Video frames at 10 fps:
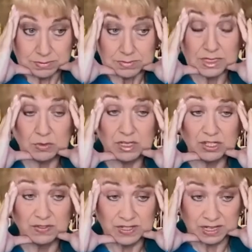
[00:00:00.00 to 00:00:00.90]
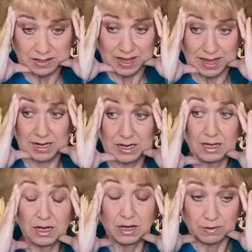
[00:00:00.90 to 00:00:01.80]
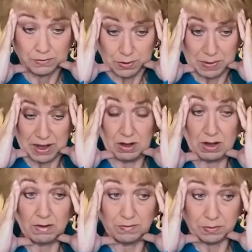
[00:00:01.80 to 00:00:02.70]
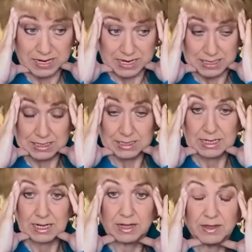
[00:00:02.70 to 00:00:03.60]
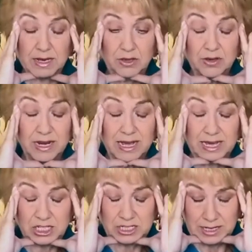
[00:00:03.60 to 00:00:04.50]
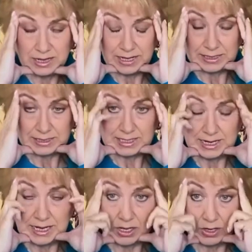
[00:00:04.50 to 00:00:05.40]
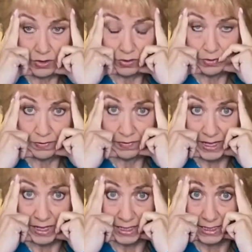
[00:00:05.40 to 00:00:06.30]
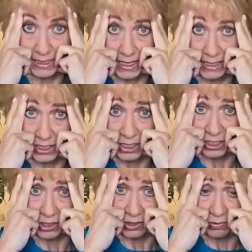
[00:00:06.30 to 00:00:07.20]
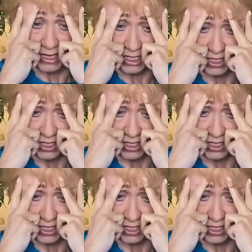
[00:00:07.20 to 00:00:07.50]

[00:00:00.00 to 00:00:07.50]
And when you've done that for about half a minute, then you can actually then take your fingers and stretch